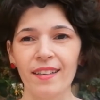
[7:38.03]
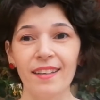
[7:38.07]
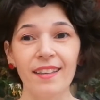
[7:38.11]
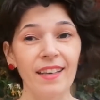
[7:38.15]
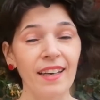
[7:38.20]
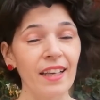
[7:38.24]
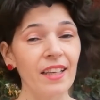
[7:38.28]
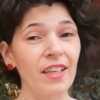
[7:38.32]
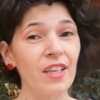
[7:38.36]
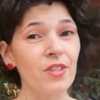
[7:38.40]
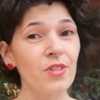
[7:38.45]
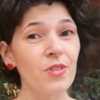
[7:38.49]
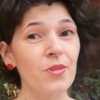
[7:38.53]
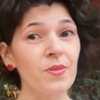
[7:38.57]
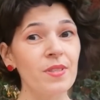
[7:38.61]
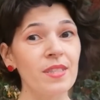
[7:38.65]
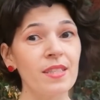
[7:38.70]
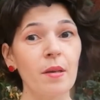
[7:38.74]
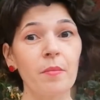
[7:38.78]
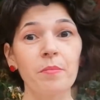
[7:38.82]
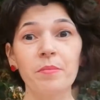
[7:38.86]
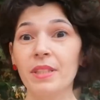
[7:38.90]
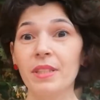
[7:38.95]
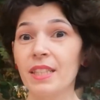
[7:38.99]
Can I get you
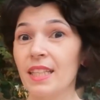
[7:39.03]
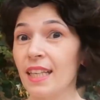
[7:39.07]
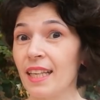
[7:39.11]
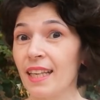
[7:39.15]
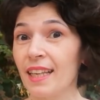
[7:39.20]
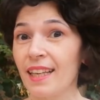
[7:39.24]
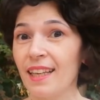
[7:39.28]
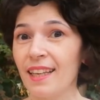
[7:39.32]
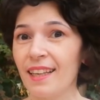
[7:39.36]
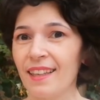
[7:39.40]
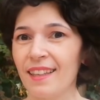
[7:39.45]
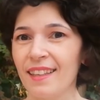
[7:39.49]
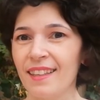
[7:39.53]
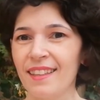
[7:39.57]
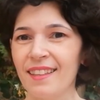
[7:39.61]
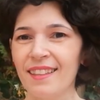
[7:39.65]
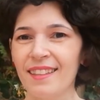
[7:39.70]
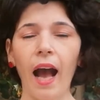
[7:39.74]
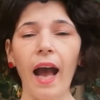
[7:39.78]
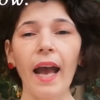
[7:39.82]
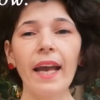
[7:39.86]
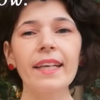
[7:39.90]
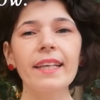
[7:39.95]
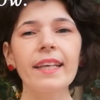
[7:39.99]
some tea?
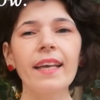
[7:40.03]
I